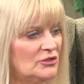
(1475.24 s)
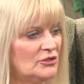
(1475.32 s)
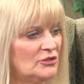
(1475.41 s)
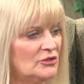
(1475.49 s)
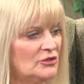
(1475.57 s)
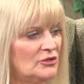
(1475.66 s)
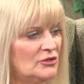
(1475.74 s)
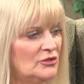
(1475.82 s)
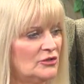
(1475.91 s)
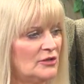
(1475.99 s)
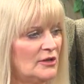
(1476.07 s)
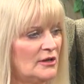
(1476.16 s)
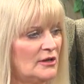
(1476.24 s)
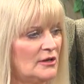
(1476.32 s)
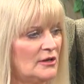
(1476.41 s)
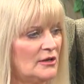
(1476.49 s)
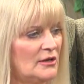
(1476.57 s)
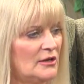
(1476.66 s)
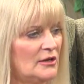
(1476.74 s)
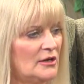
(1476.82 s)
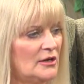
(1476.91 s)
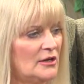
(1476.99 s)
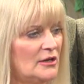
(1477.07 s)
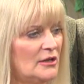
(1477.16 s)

[no speech]